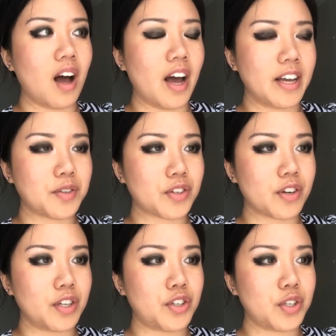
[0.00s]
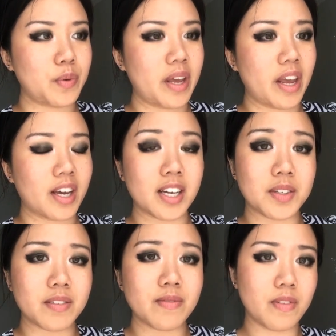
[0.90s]
I started doing
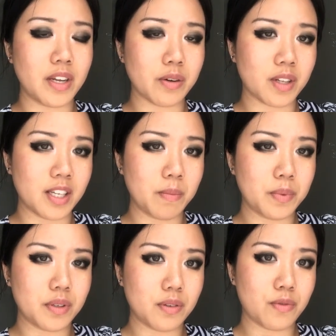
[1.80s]
custom video clips